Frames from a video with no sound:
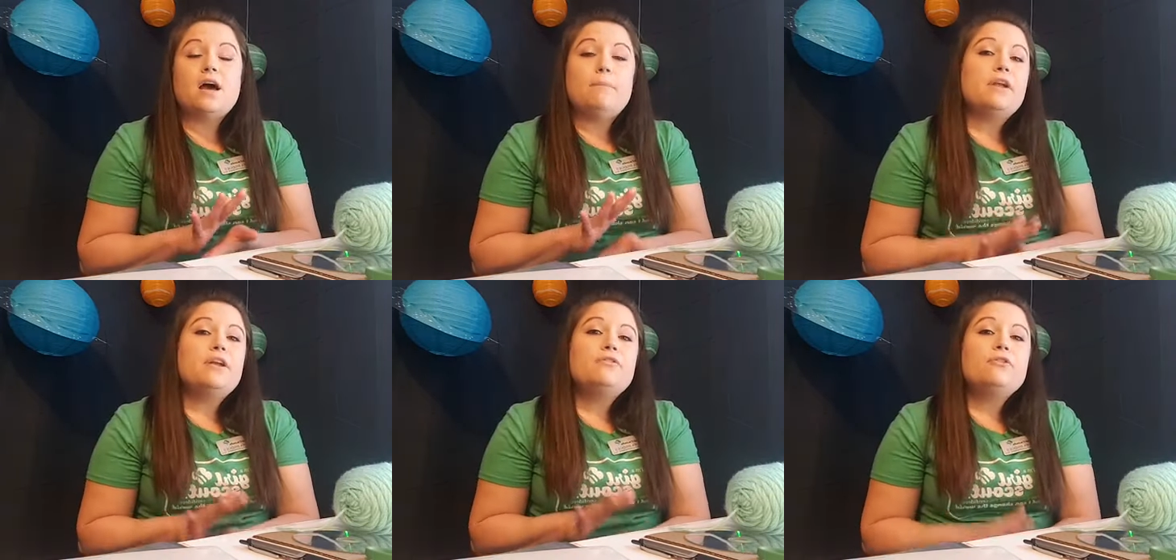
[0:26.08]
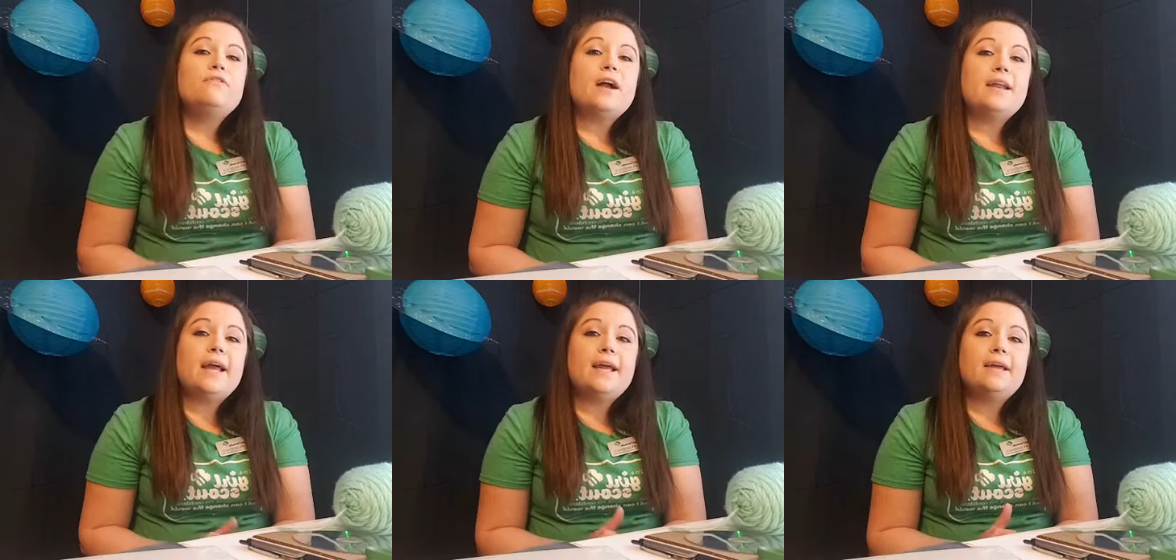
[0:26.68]
Monday through
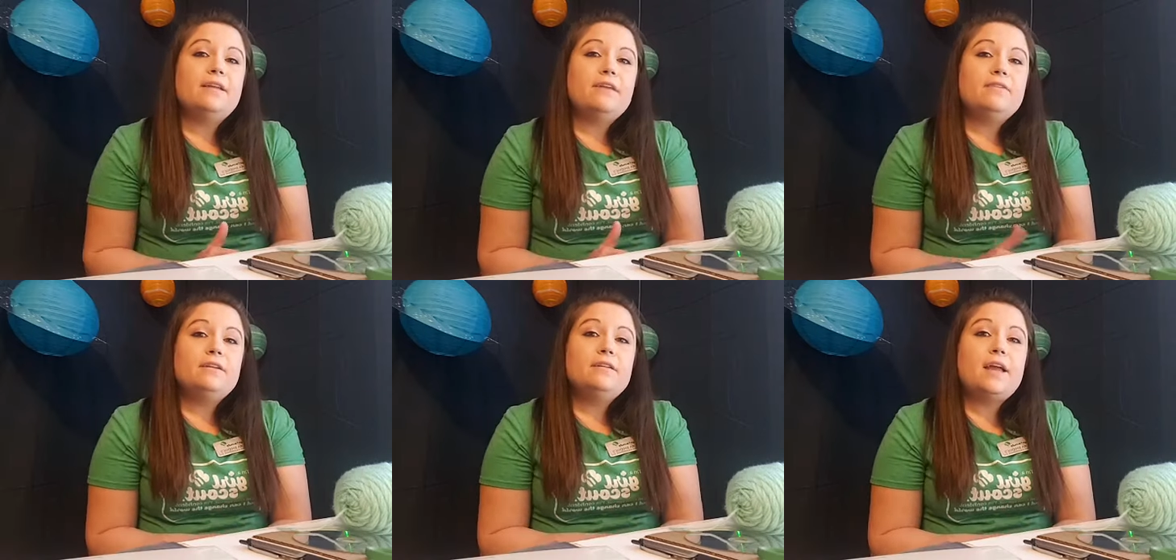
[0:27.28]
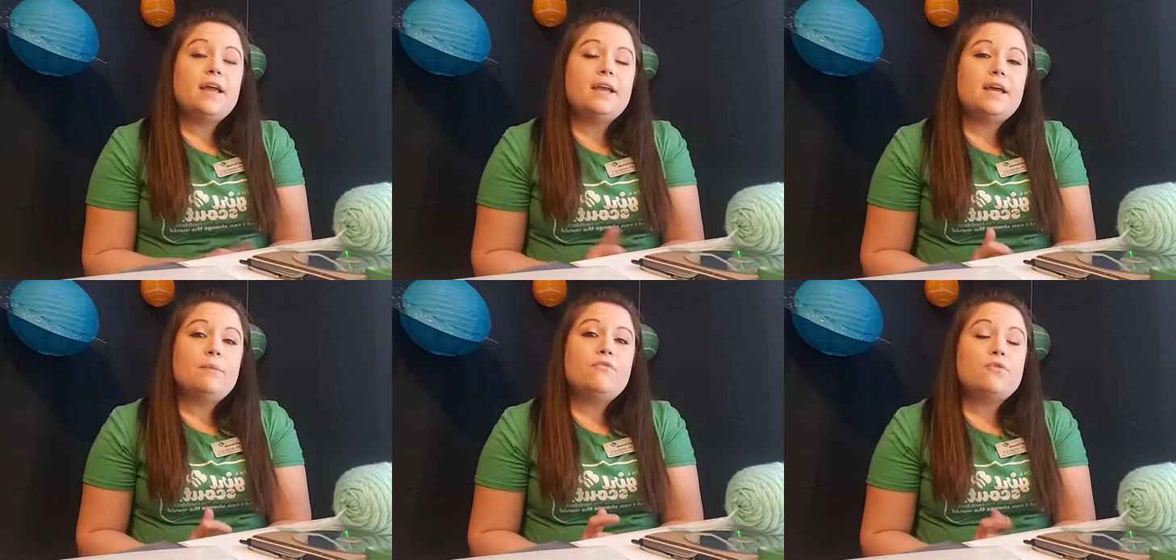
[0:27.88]
Friday, 11
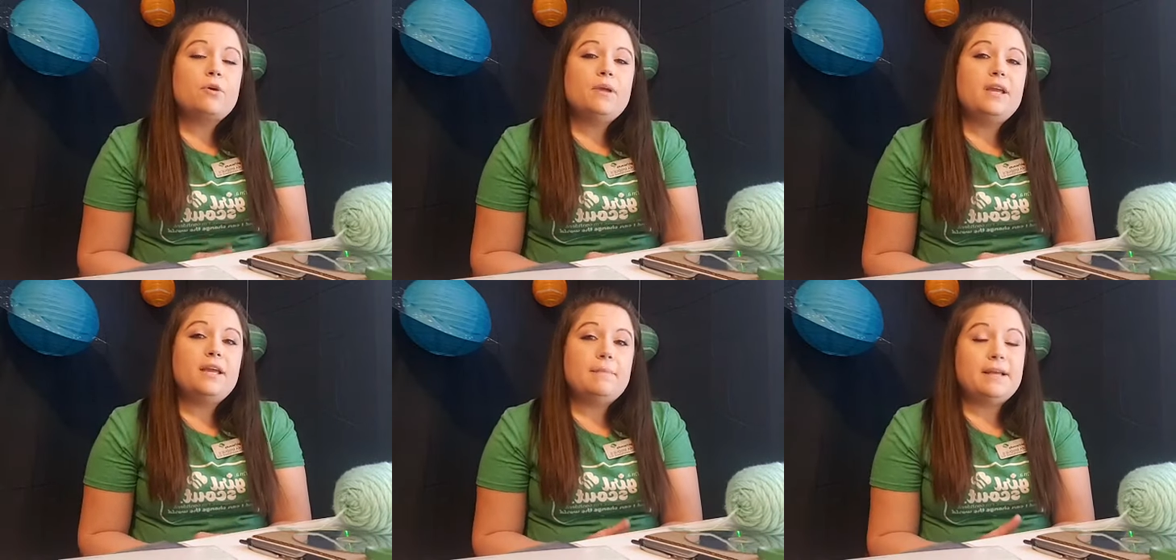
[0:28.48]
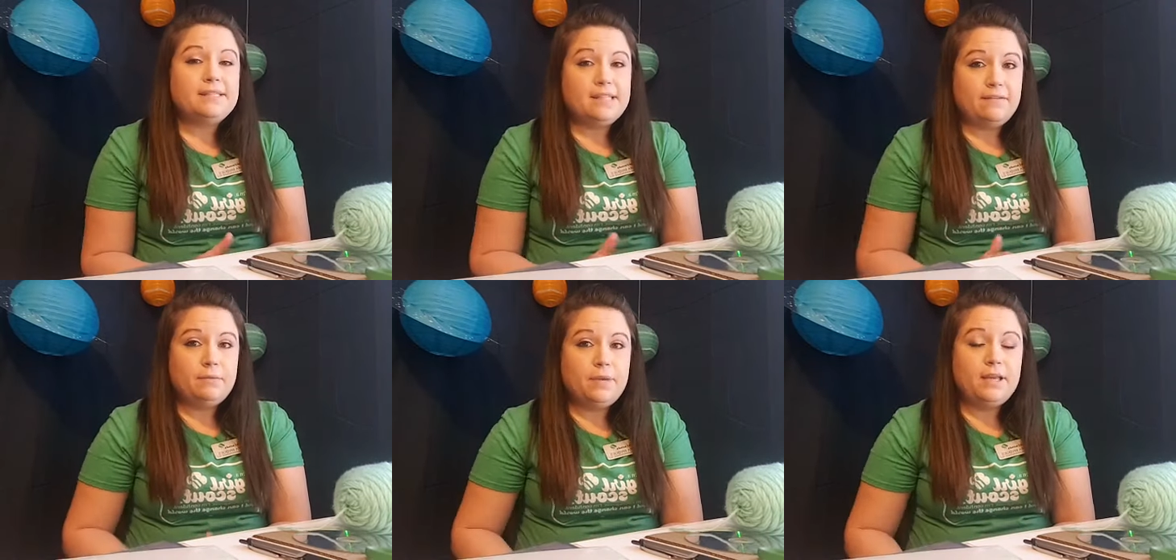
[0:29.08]
a.m., 4 p.m., and
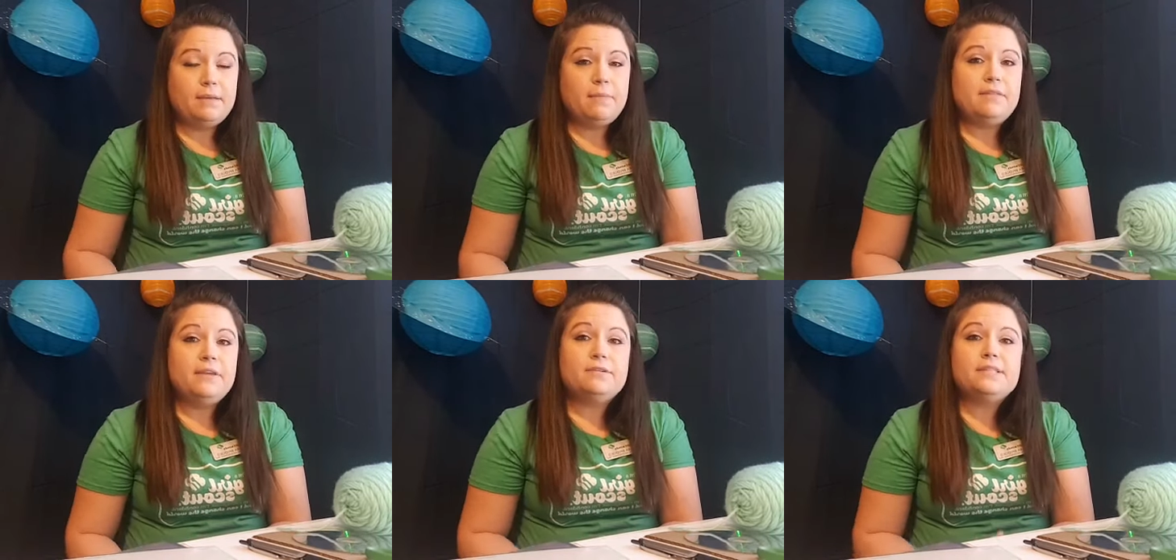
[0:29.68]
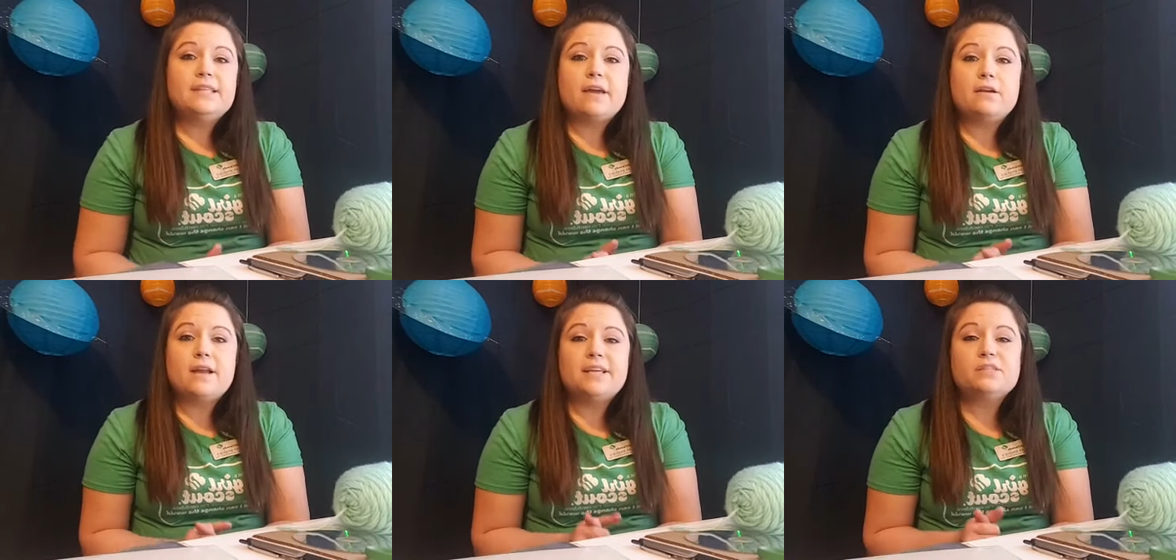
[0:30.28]
7 p.m. And then on
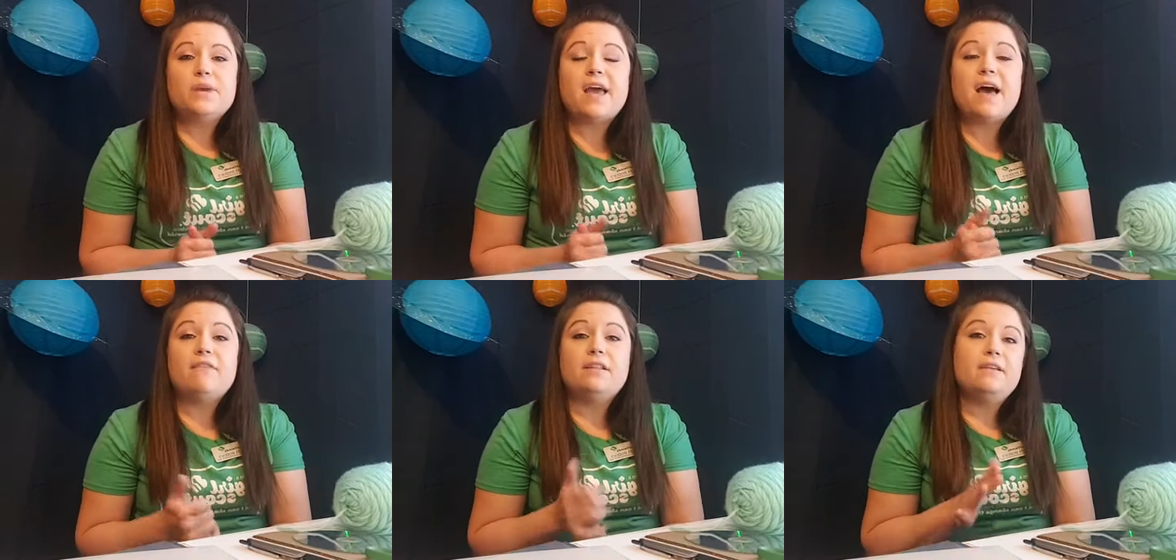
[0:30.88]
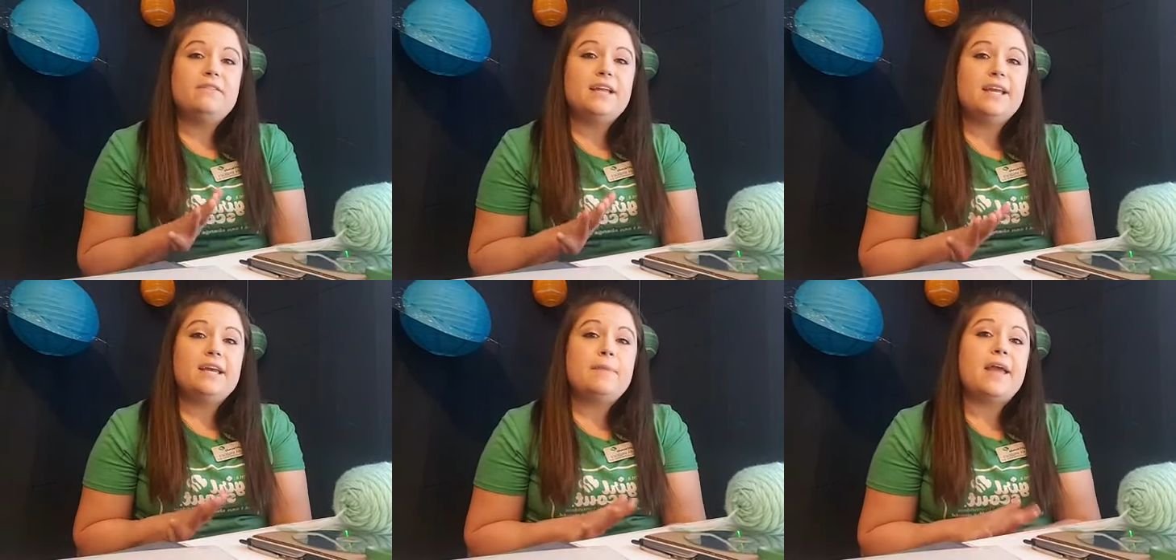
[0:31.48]
Saturdays we have 11
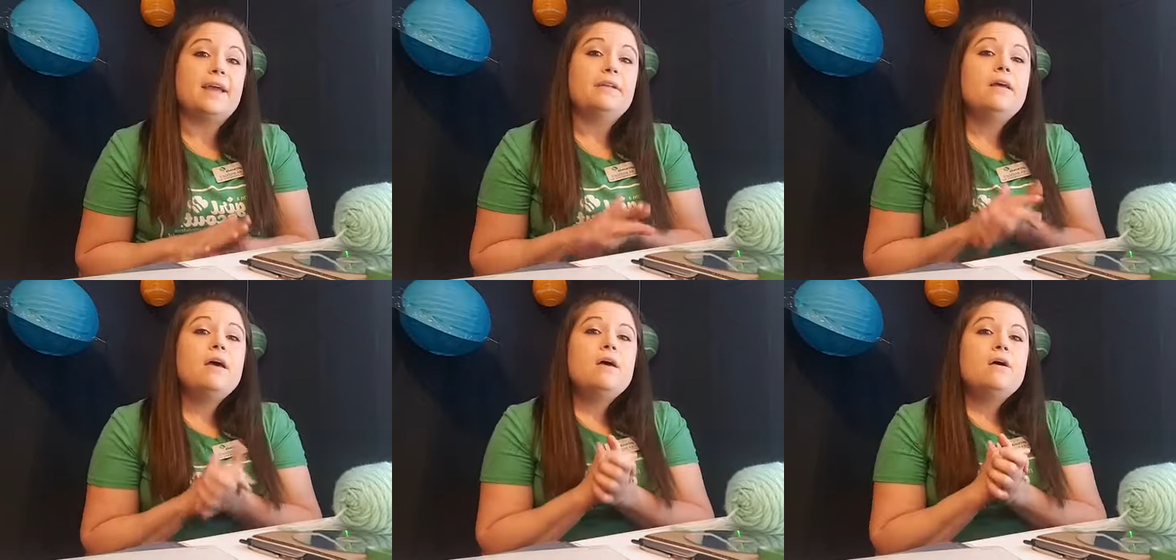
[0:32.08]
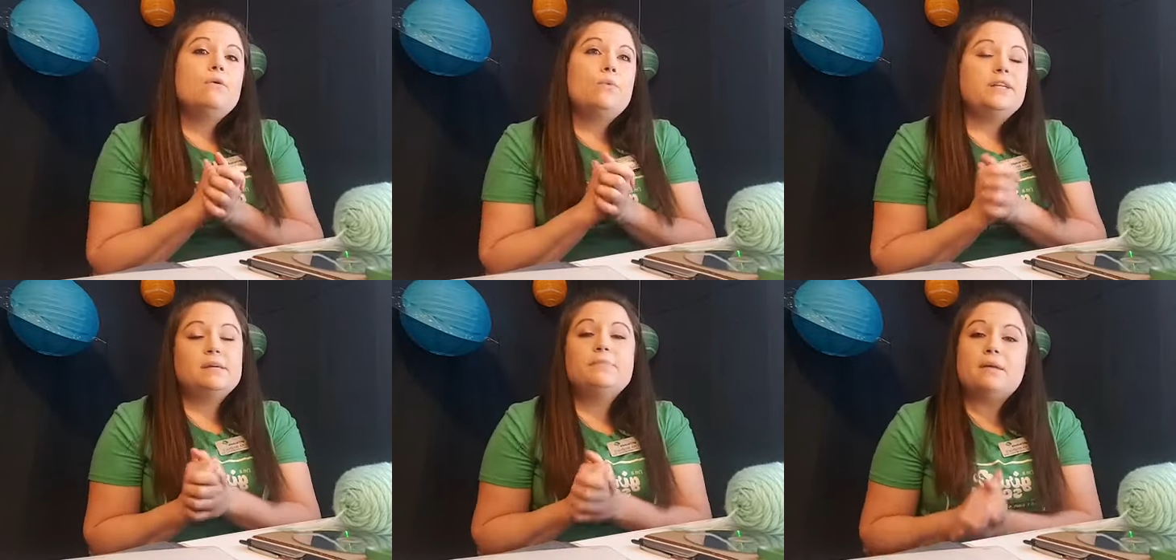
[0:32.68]
a.m. and we
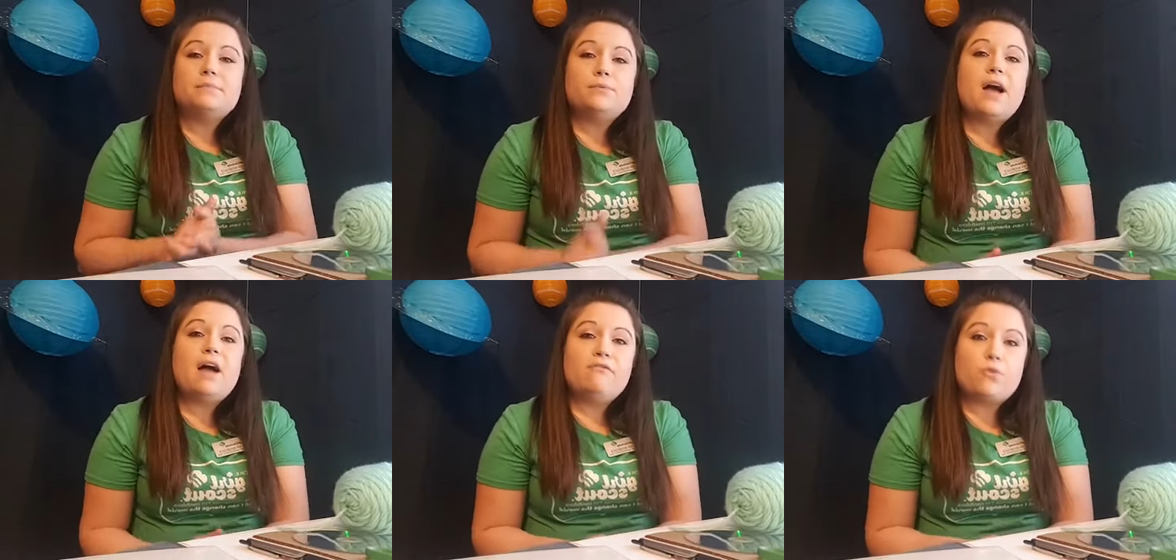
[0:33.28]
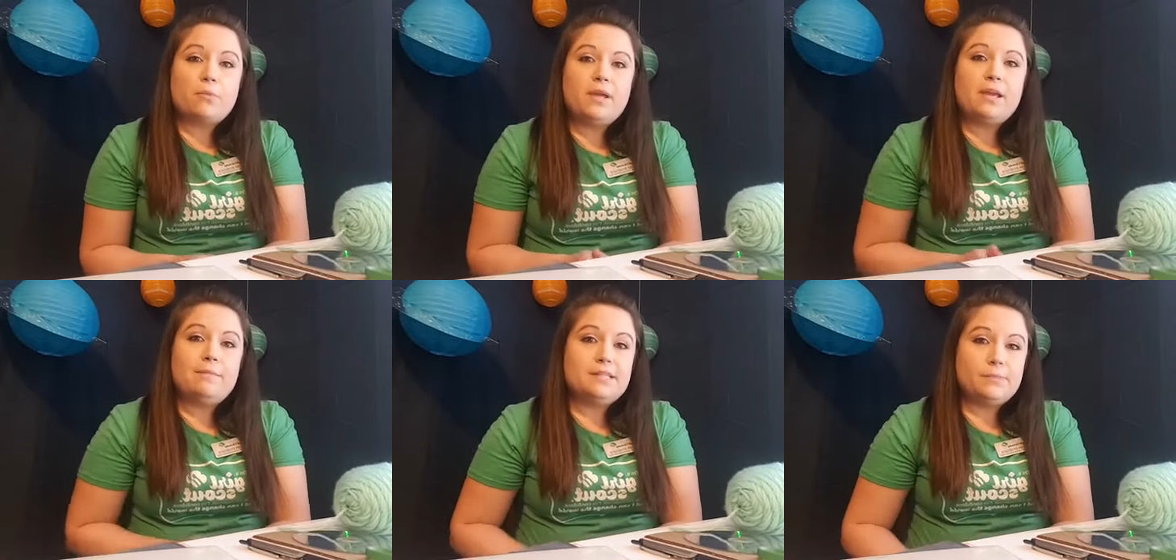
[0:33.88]
sometimes will have 4
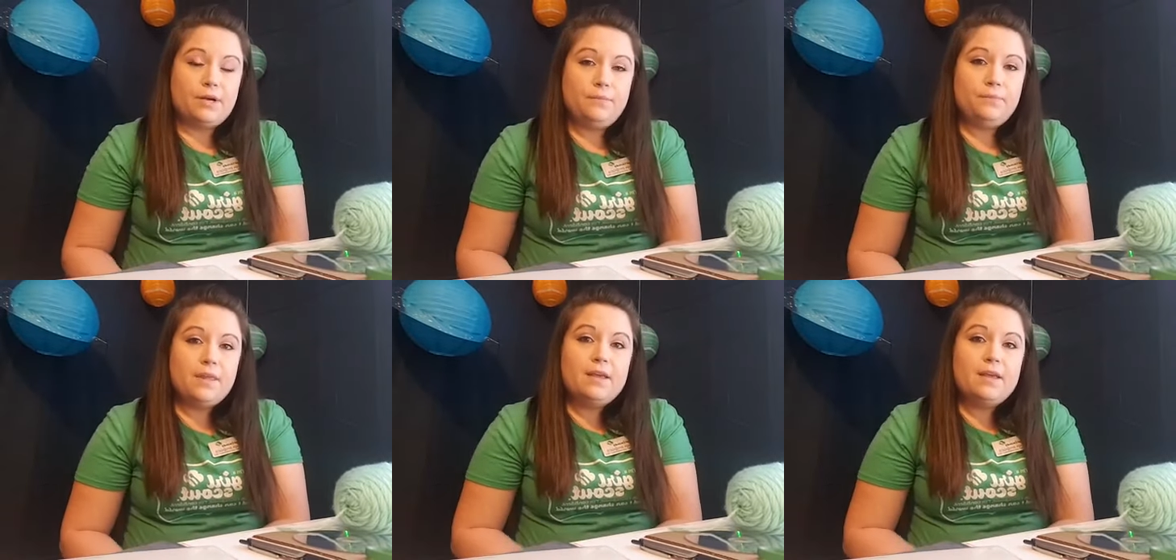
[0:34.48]
p.m. as well.